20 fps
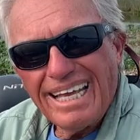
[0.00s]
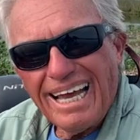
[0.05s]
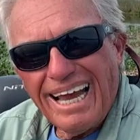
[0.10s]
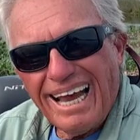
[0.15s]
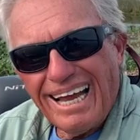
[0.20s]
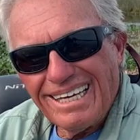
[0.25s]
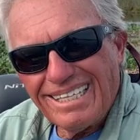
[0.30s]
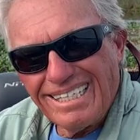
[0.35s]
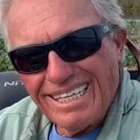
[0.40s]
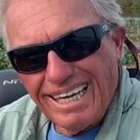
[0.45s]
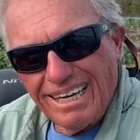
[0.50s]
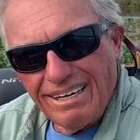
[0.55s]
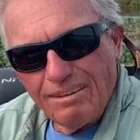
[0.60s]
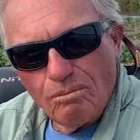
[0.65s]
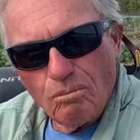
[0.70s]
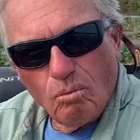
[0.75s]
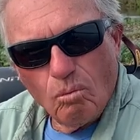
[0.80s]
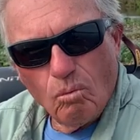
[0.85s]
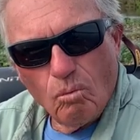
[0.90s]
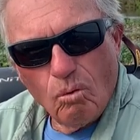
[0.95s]
I said,
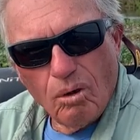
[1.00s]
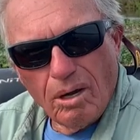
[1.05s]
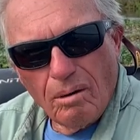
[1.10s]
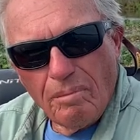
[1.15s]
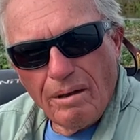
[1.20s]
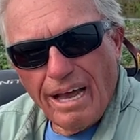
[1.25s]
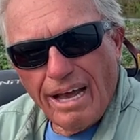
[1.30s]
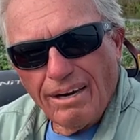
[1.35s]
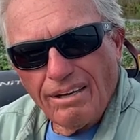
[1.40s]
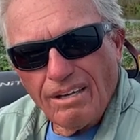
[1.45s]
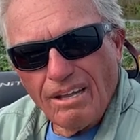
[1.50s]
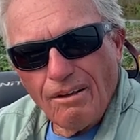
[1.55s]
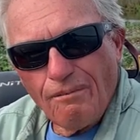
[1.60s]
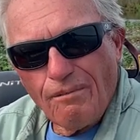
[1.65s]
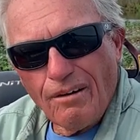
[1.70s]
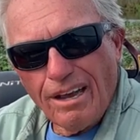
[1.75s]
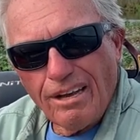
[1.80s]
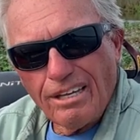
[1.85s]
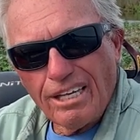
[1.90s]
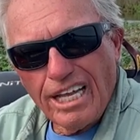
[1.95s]
what about if
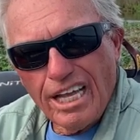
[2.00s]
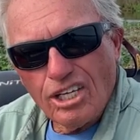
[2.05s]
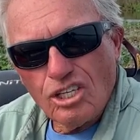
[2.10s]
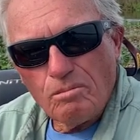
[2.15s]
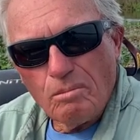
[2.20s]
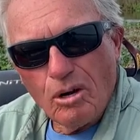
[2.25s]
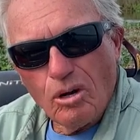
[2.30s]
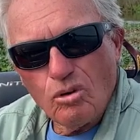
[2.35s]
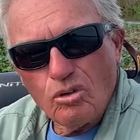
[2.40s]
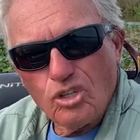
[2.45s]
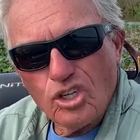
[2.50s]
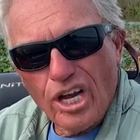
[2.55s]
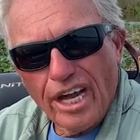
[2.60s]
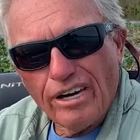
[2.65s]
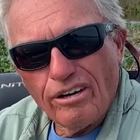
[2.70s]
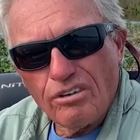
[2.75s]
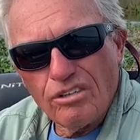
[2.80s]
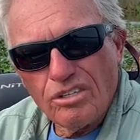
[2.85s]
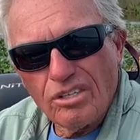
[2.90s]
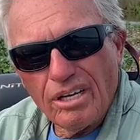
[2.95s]
I catch my own
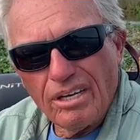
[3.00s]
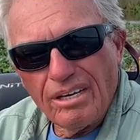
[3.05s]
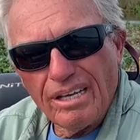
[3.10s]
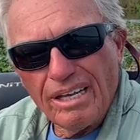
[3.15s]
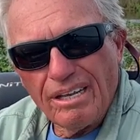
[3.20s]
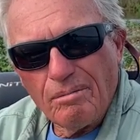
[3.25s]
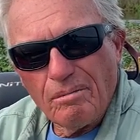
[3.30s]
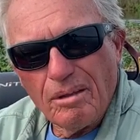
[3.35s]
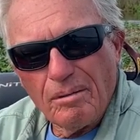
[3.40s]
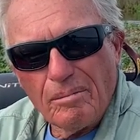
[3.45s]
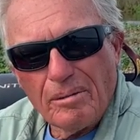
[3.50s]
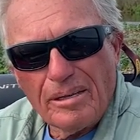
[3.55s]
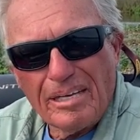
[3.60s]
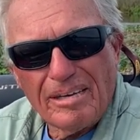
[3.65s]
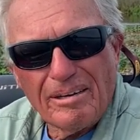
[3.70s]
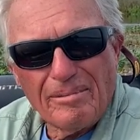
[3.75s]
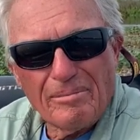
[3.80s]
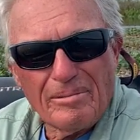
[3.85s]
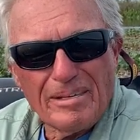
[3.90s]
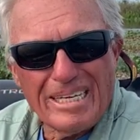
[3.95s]
chonners in
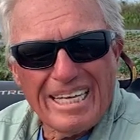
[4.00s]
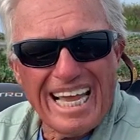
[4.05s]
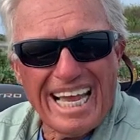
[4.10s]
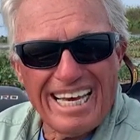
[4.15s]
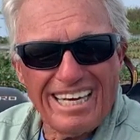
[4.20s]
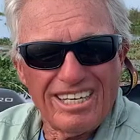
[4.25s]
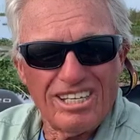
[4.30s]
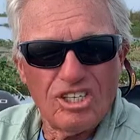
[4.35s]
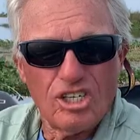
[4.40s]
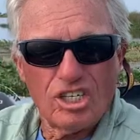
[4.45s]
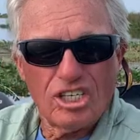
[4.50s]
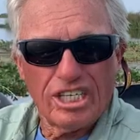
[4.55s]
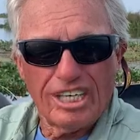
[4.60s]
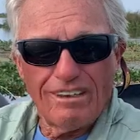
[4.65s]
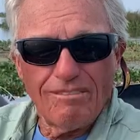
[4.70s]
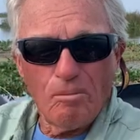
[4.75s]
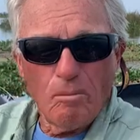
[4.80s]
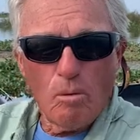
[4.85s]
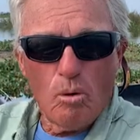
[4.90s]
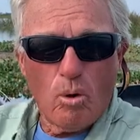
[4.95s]
the net and just give
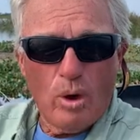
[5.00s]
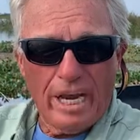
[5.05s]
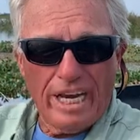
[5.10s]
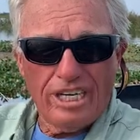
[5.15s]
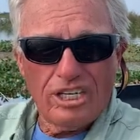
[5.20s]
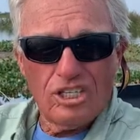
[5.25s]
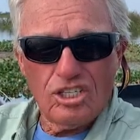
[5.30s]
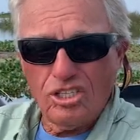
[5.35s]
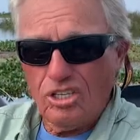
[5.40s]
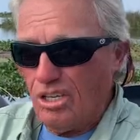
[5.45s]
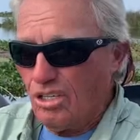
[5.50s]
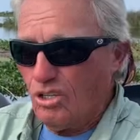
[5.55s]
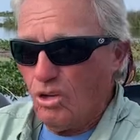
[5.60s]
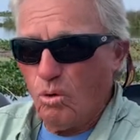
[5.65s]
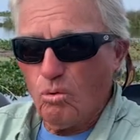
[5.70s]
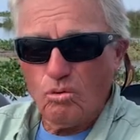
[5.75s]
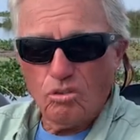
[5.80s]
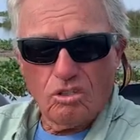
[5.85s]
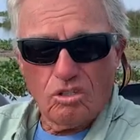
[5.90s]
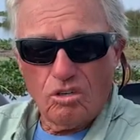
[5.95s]
them away? Just
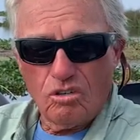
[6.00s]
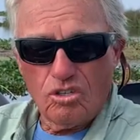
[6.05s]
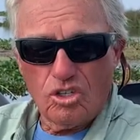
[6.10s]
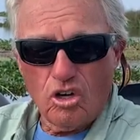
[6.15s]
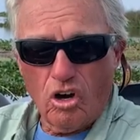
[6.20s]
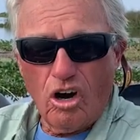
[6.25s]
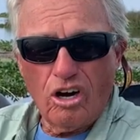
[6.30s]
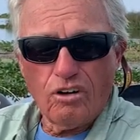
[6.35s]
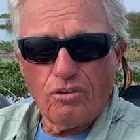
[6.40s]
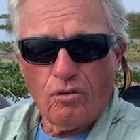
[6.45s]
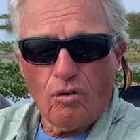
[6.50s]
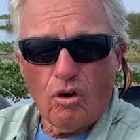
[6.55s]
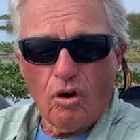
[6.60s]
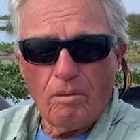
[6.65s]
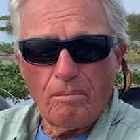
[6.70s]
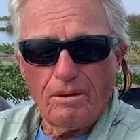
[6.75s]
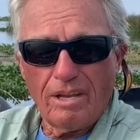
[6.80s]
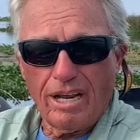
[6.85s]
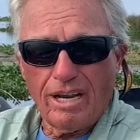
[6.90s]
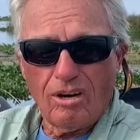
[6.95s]
don't charge for
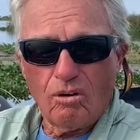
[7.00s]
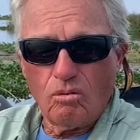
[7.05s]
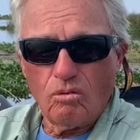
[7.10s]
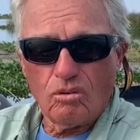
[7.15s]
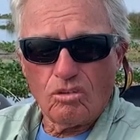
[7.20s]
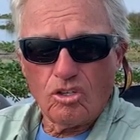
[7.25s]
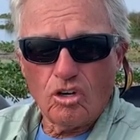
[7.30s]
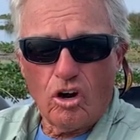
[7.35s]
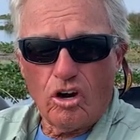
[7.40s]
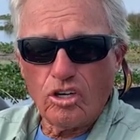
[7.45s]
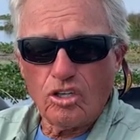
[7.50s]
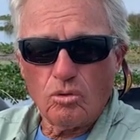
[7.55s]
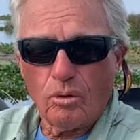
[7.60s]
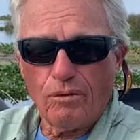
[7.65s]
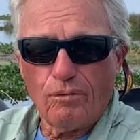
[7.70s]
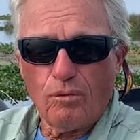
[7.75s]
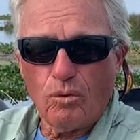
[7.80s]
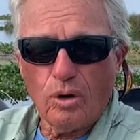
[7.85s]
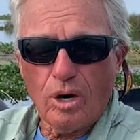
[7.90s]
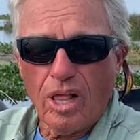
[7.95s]
them. I don't charge
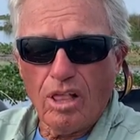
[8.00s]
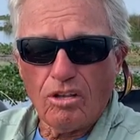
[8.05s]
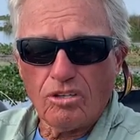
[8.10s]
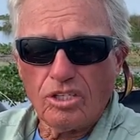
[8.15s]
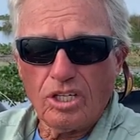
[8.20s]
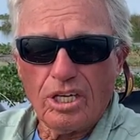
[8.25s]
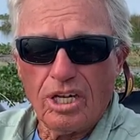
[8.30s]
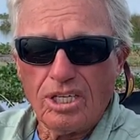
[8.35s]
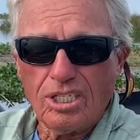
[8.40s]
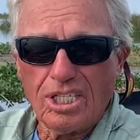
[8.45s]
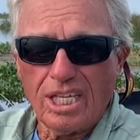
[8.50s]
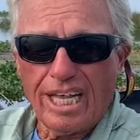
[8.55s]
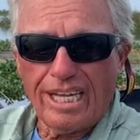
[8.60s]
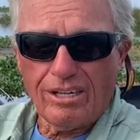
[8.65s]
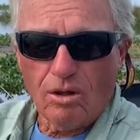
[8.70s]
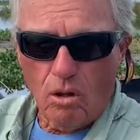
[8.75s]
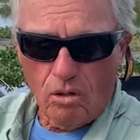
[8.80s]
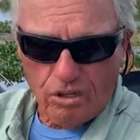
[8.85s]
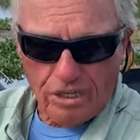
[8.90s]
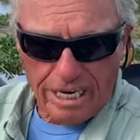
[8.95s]
$24 a dozen
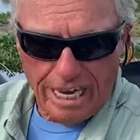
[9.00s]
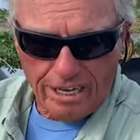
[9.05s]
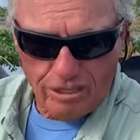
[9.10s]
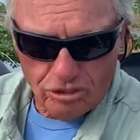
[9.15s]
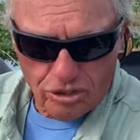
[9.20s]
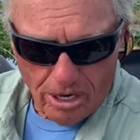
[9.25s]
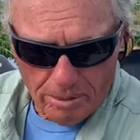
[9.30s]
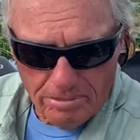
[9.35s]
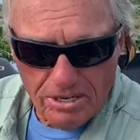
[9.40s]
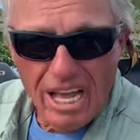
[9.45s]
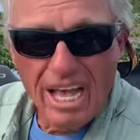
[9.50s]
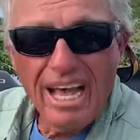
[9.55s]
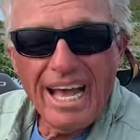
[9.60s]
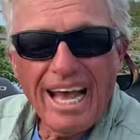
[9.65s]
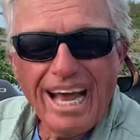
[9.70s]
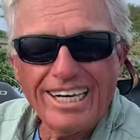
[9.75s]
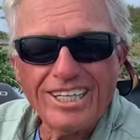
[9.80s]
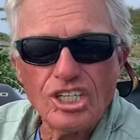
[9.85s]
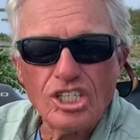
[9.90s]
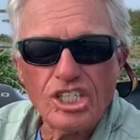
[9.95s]
like all the tackle shops.
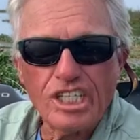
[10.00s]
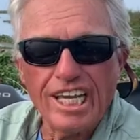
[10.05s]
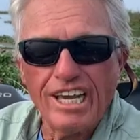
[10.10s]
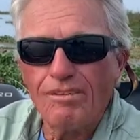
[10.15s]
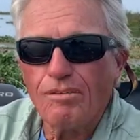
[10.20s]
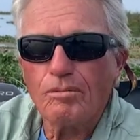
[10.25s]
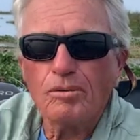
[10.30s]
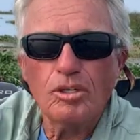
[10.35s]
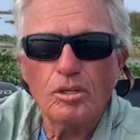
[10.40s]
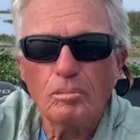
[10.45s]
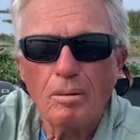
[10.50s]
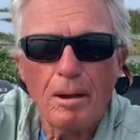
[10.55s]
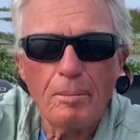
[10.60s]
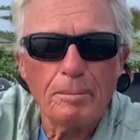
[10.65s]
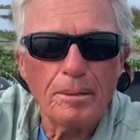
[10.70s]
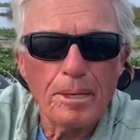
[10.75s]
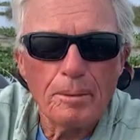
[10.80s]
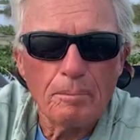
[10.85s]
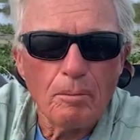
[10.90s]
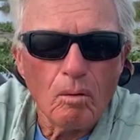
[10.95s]
I just give them to my
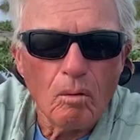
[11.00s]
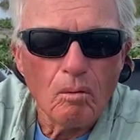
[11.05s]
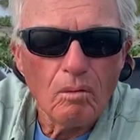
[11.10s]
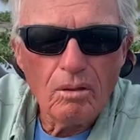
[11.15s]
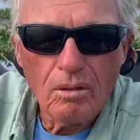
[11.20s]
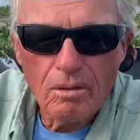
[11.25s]
people.